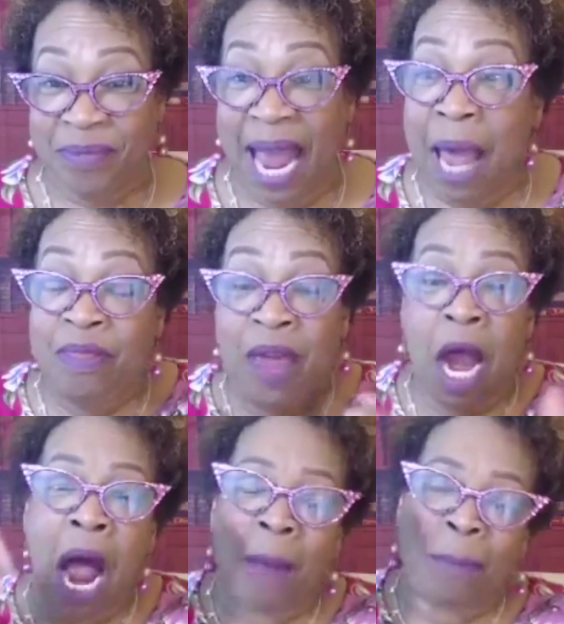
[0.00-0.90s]
And there
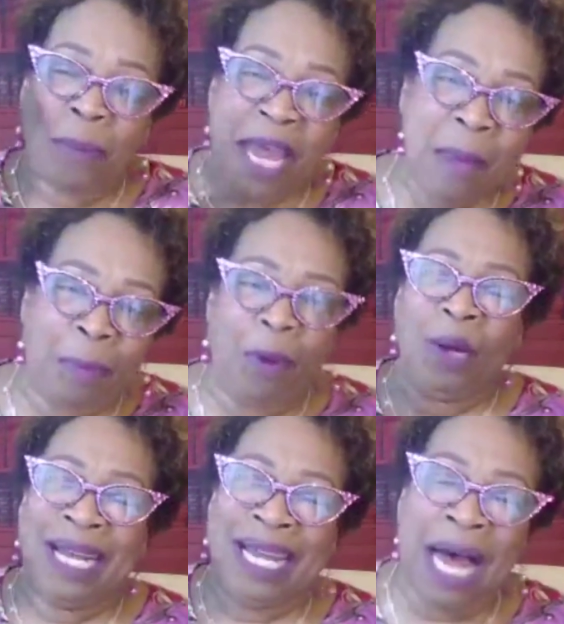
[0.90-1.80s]
are people
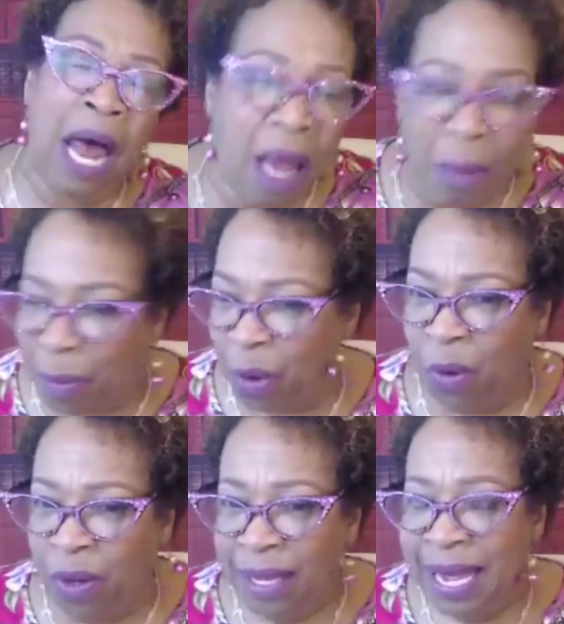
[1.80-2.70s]
gullible